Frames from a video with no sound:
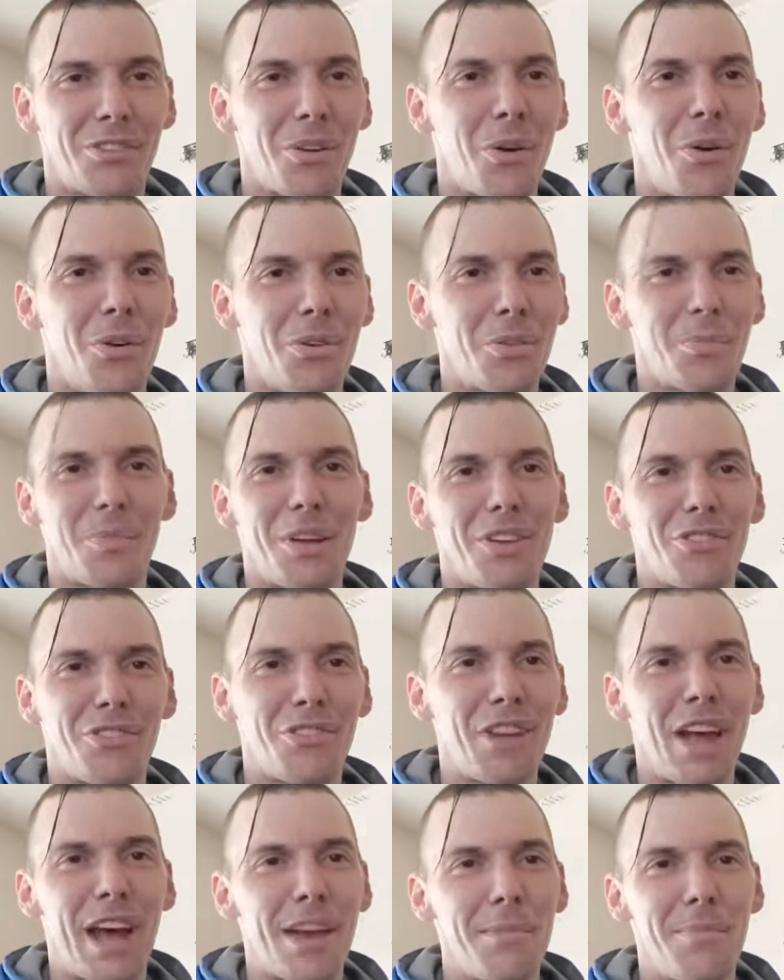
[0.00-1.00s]
older bitch. She
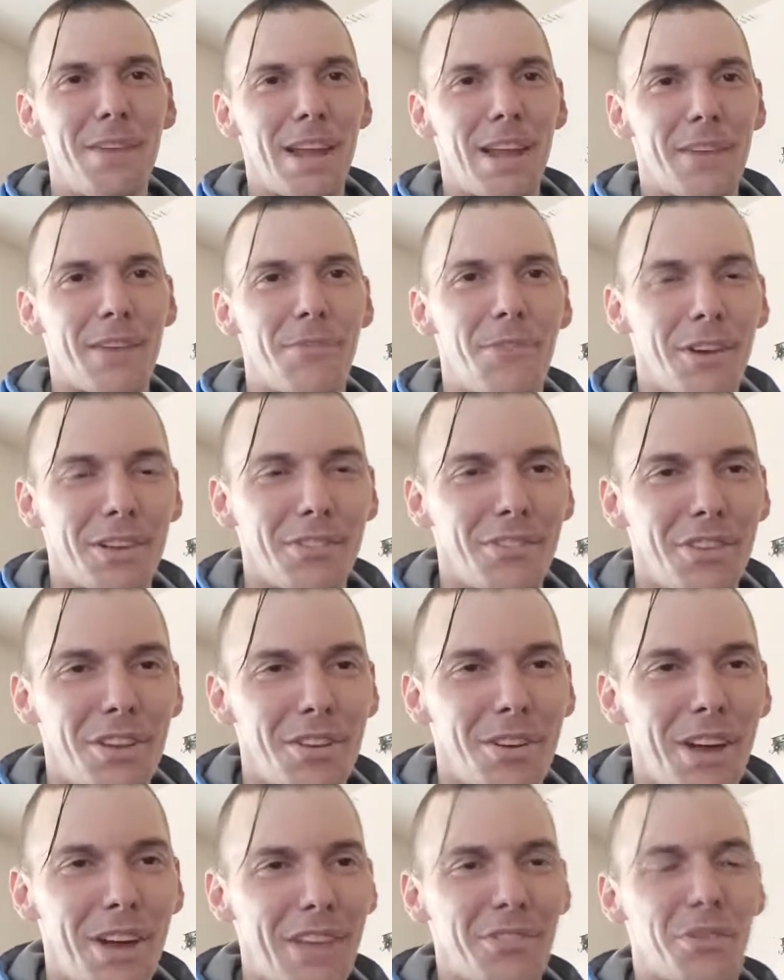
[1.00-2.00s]
had to be like a fucking
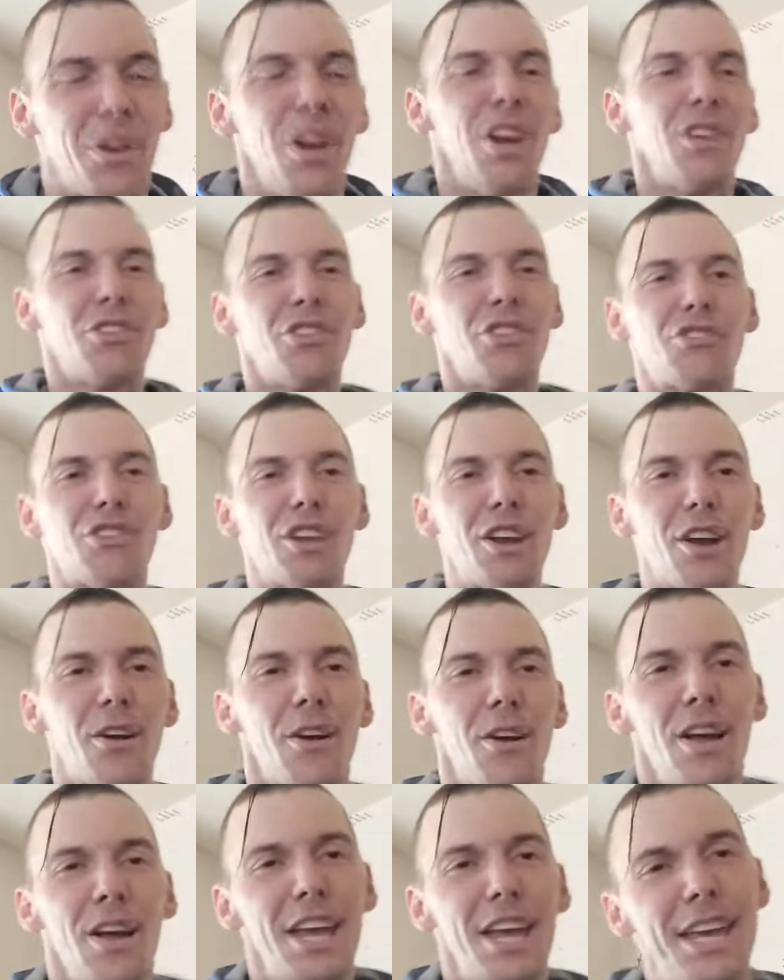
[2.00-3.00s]
senior in high school. She's sitting
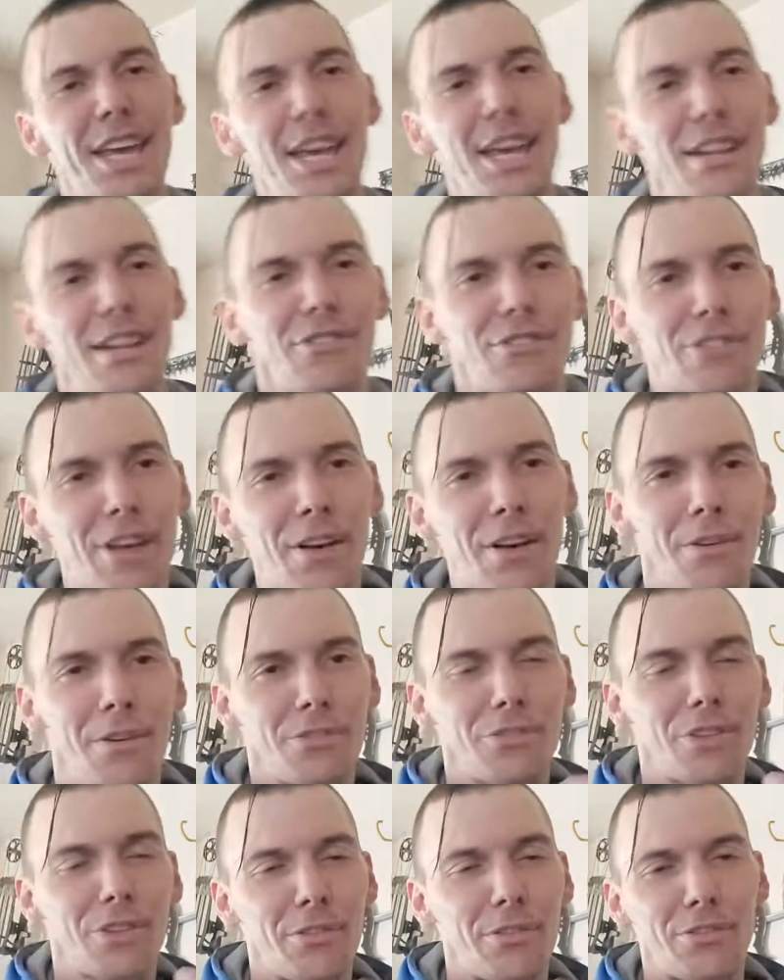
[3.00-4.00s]
there eating
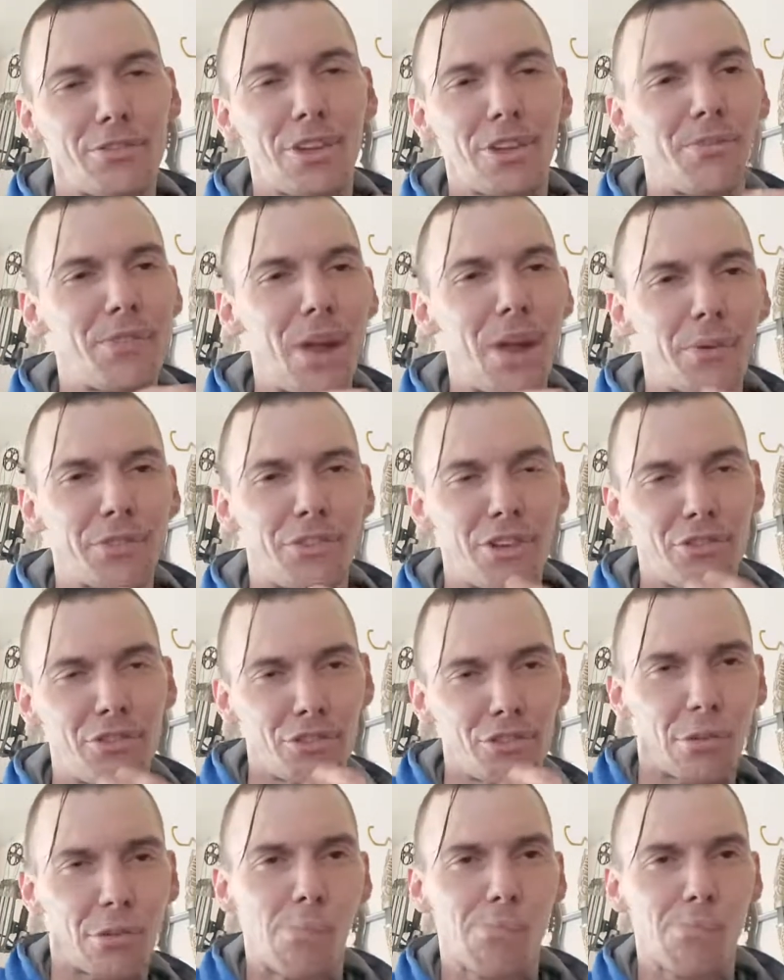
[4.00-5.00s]
sunflower seeds, just